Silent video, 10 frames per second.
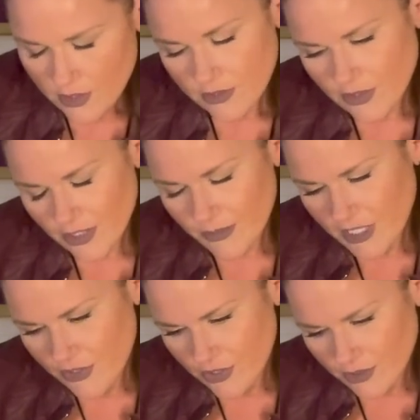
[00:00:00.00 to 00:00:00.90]

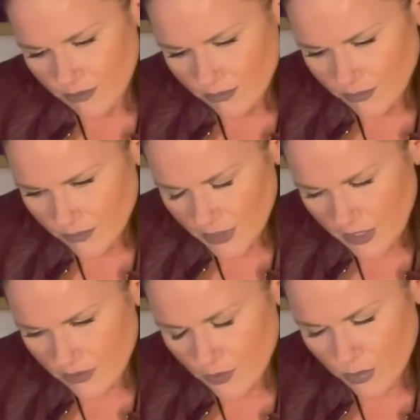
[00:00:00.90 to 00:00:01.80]
Determination,
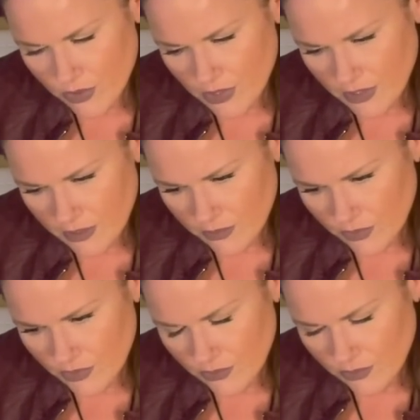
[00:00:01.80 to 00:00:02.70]
hear this person
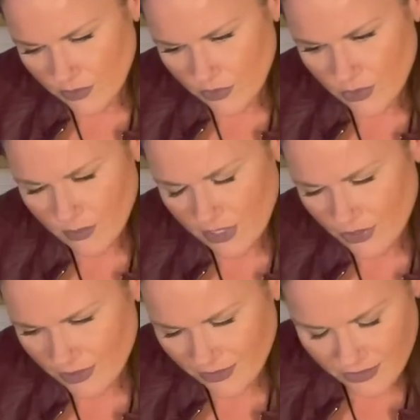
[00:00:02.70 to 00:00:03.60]
out, use your
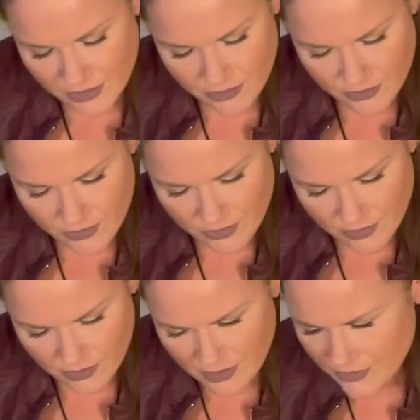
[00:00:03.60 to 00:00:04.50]
rational skills,
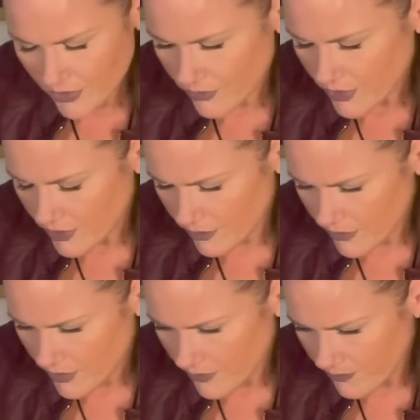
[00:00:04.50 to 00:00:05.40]
or logical
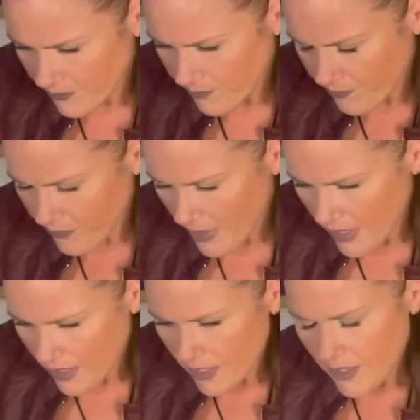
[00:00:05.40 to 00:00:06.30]
skills.
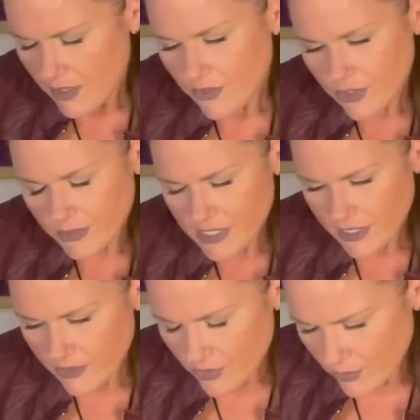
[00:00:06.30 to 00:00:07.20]
Show me this
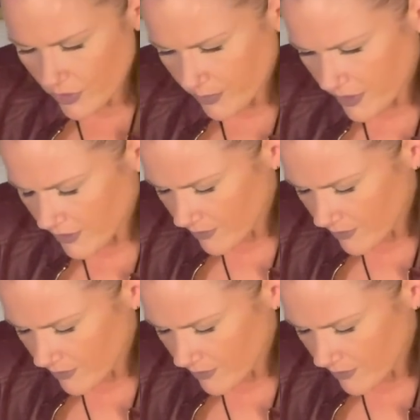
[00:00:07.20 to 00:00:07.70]
King of Swords, please.